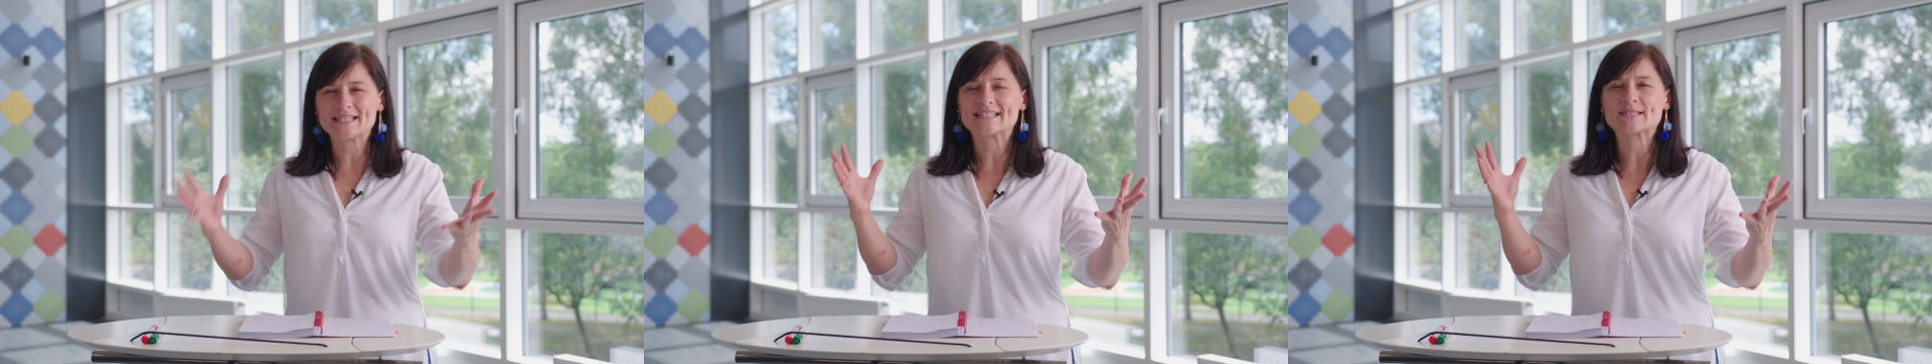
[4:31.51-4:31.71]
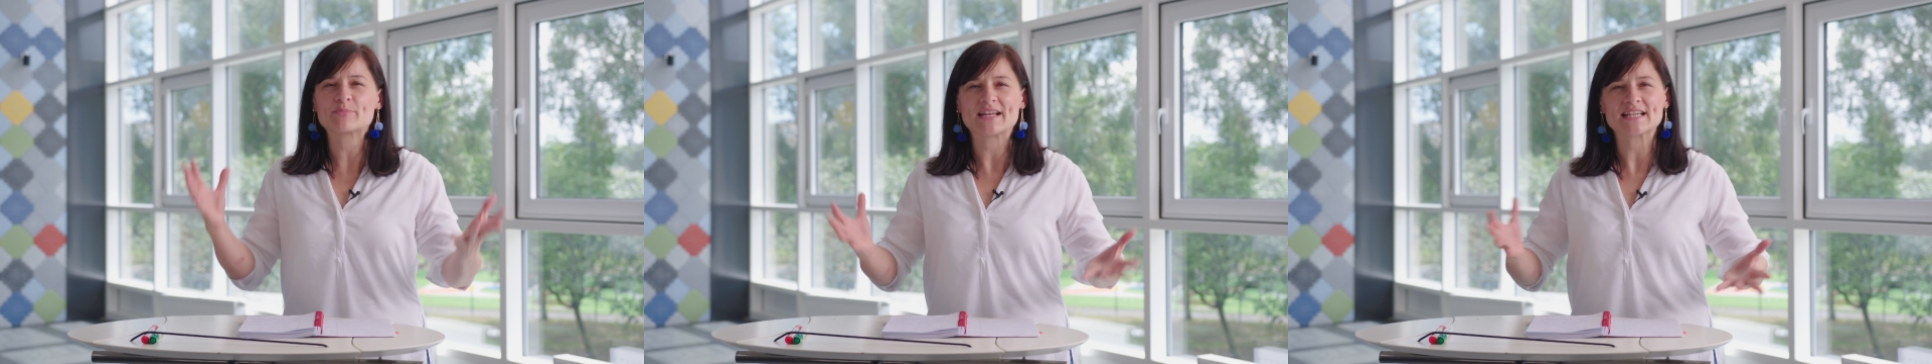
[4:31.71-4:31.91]

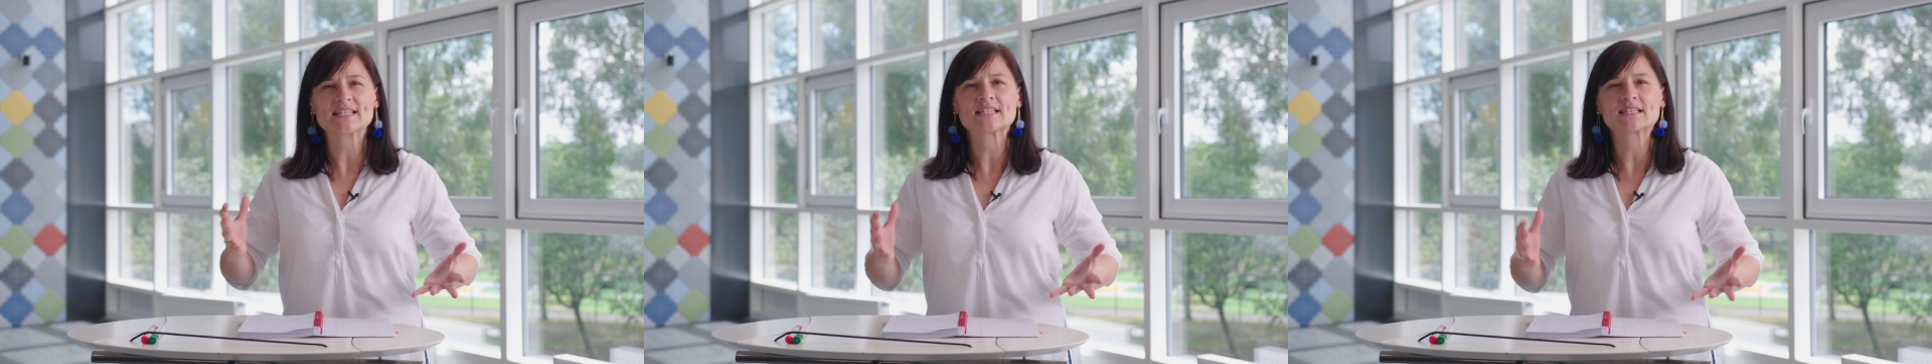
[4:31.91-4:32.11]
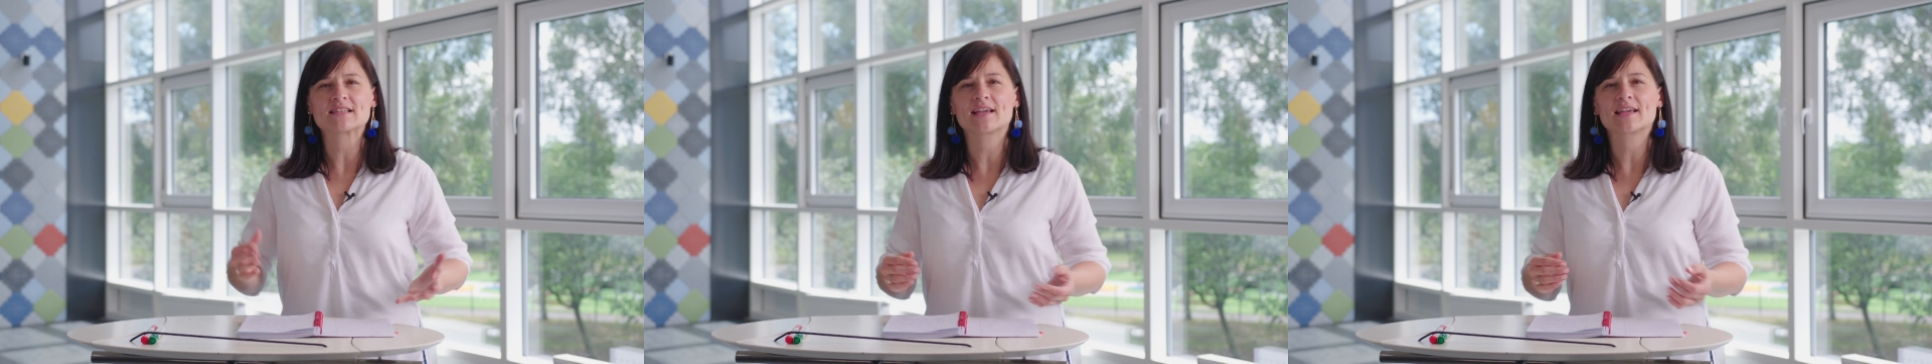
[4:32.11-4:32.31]

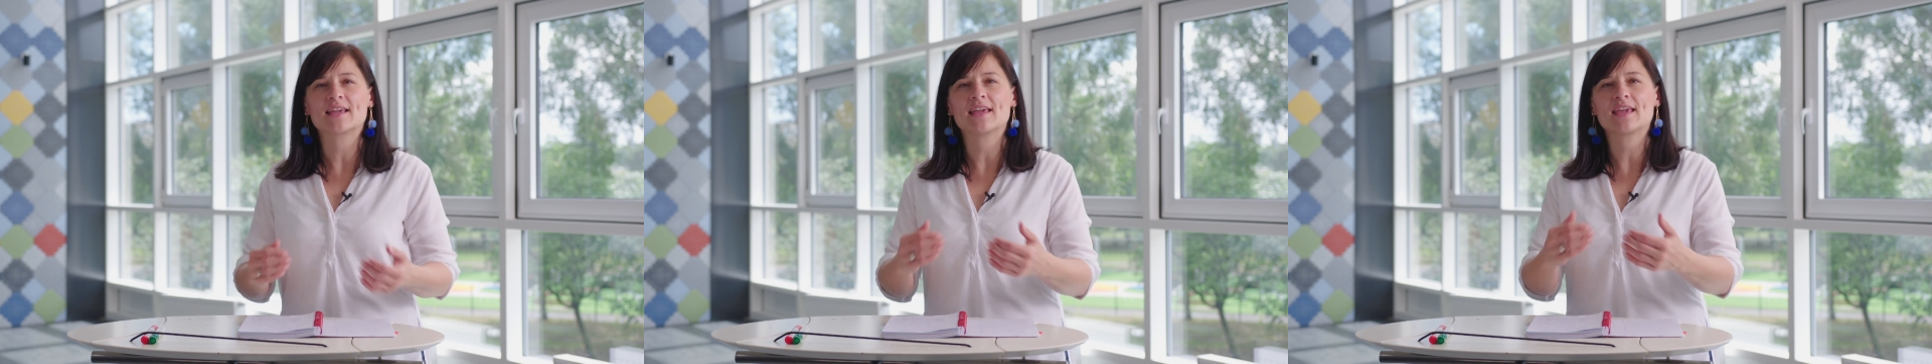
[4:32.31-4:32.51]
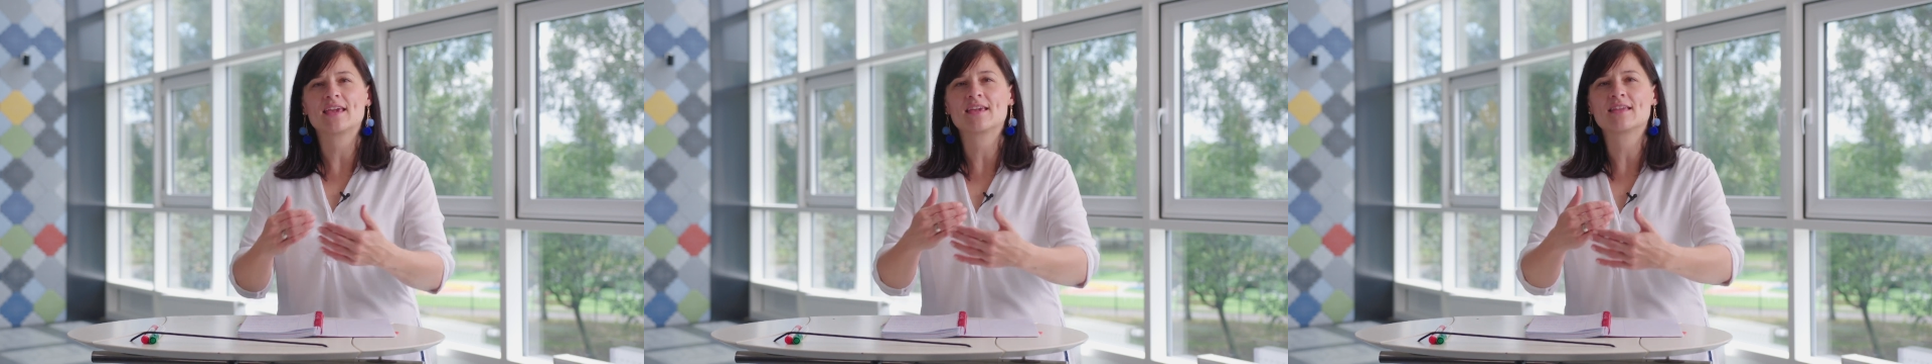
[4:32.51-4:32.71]
expressions like
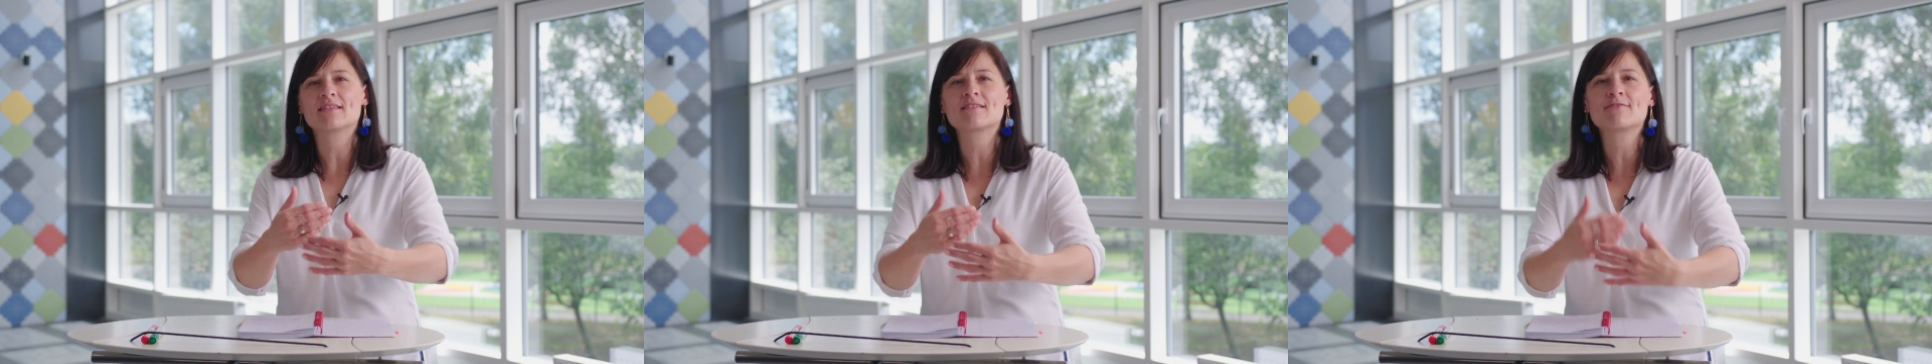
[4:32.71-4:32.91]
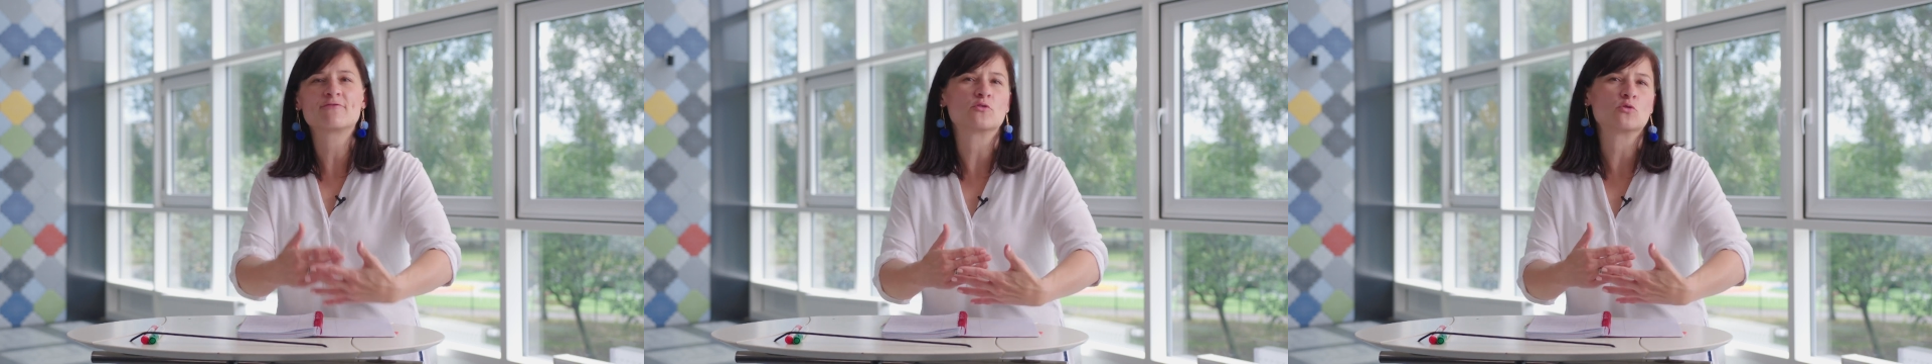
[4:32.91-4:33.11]

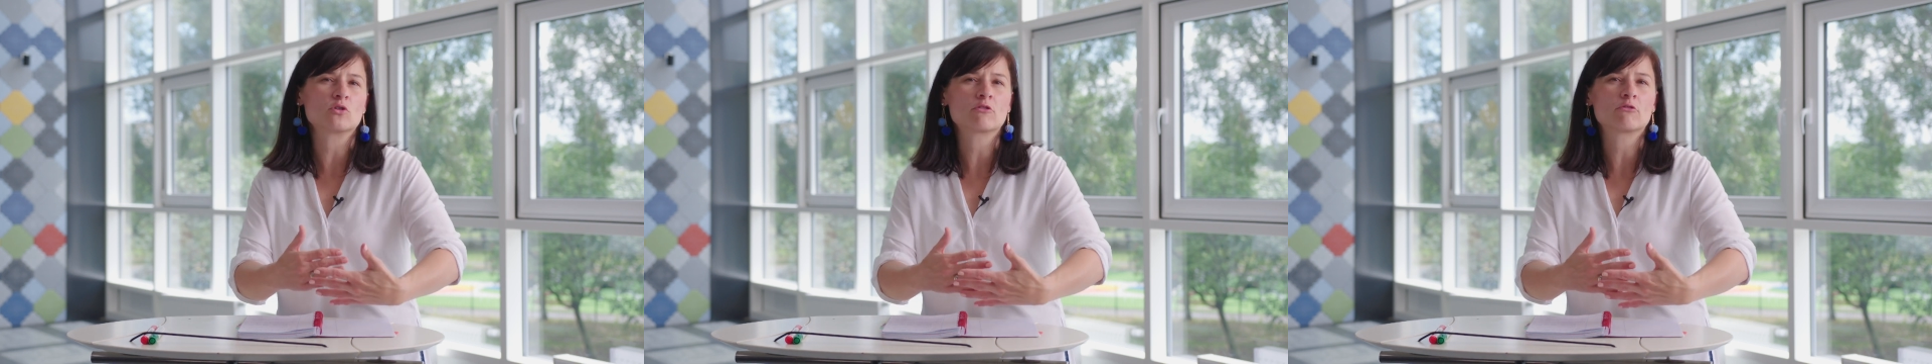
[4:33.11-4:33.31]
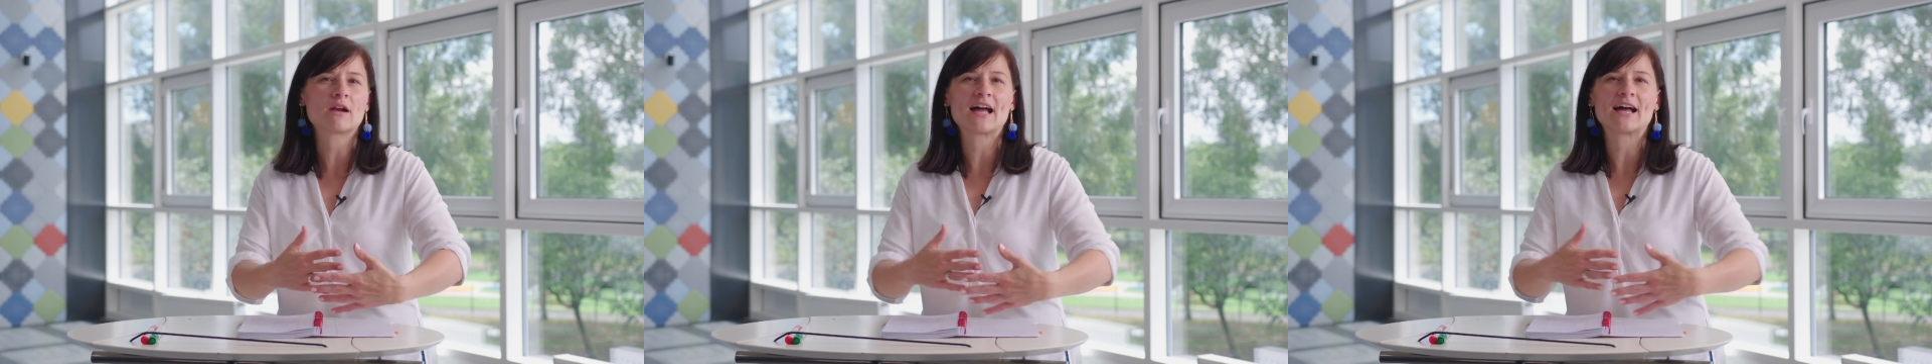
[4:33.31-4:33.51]
in the
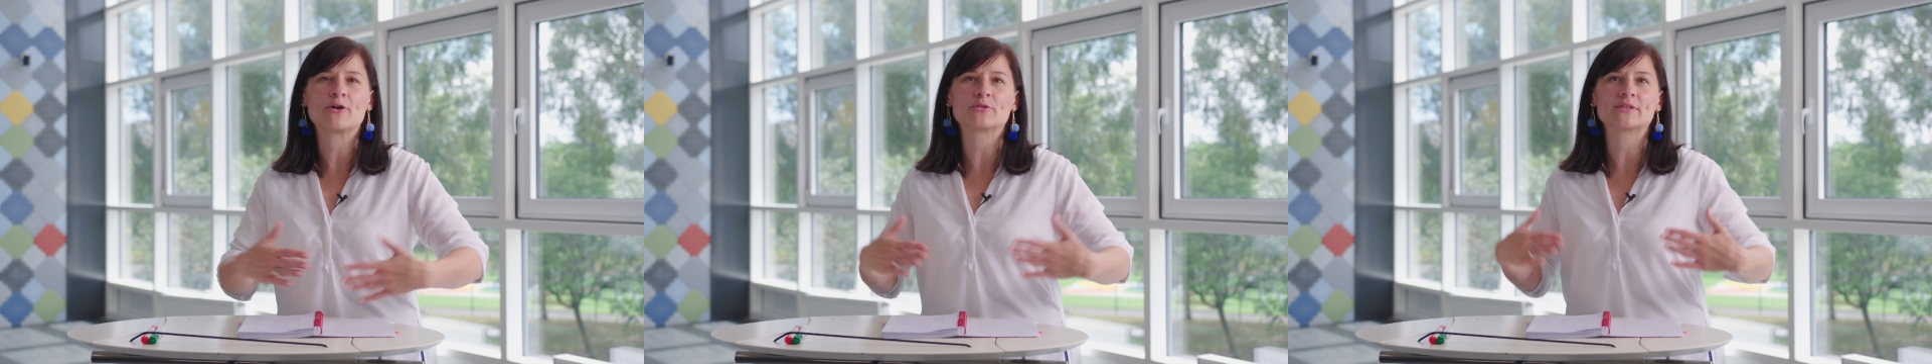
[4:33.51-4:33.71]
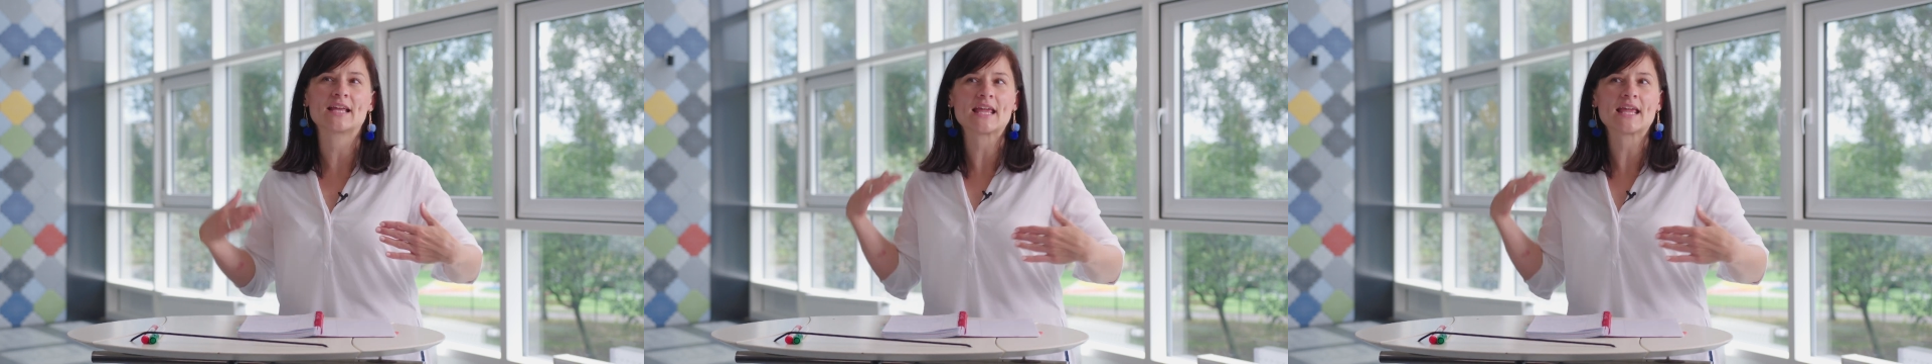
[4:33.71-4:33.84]
foreground,